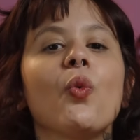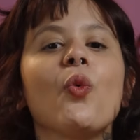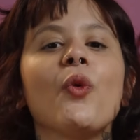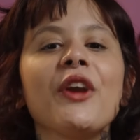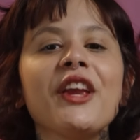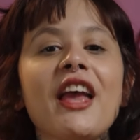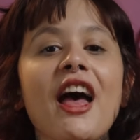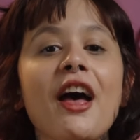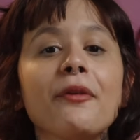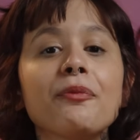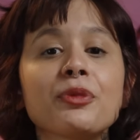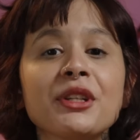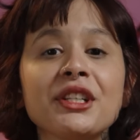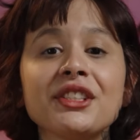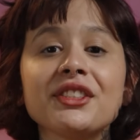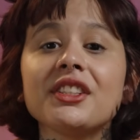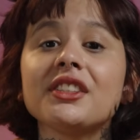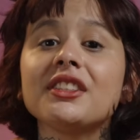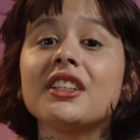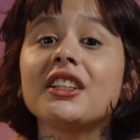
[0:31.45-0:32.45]
We have
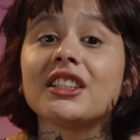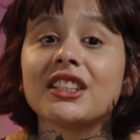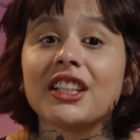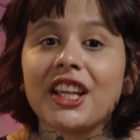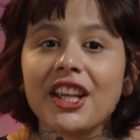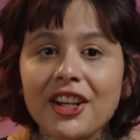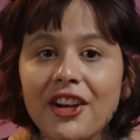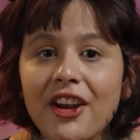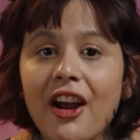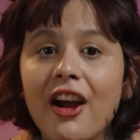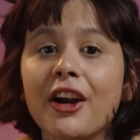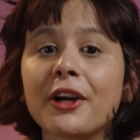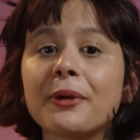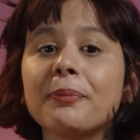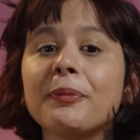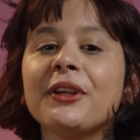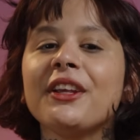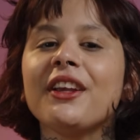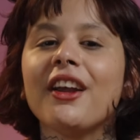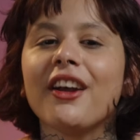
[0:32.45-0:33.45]
printed the Lady
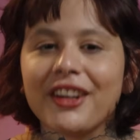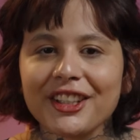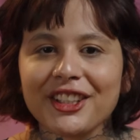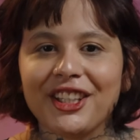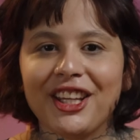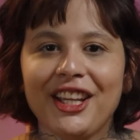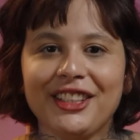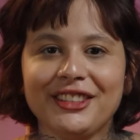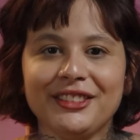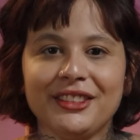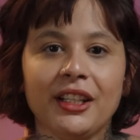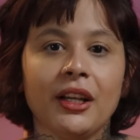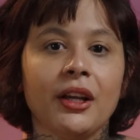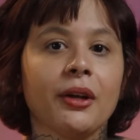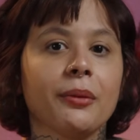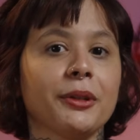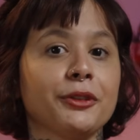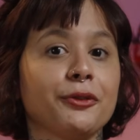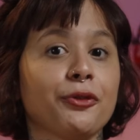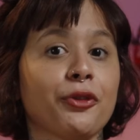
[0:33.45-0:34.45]
Harpy again,
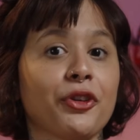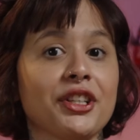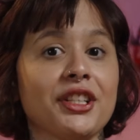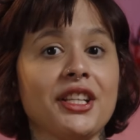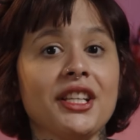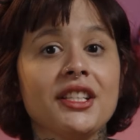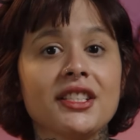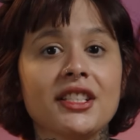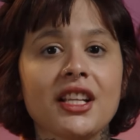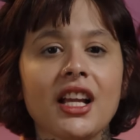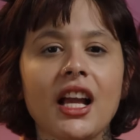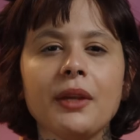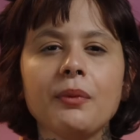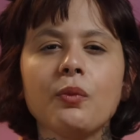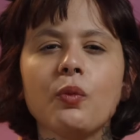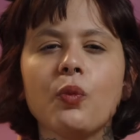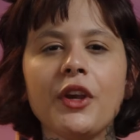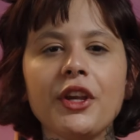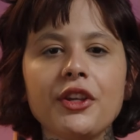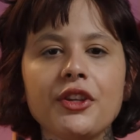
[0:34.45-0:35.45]
but for this
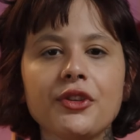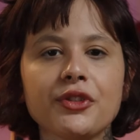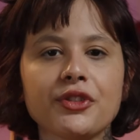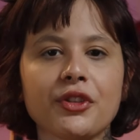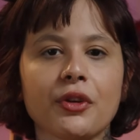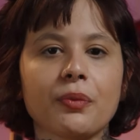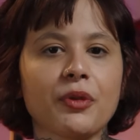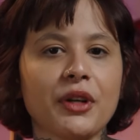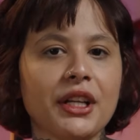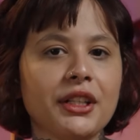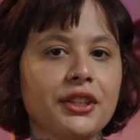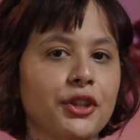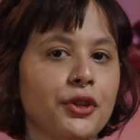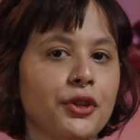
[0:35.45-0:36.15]
time we use our brand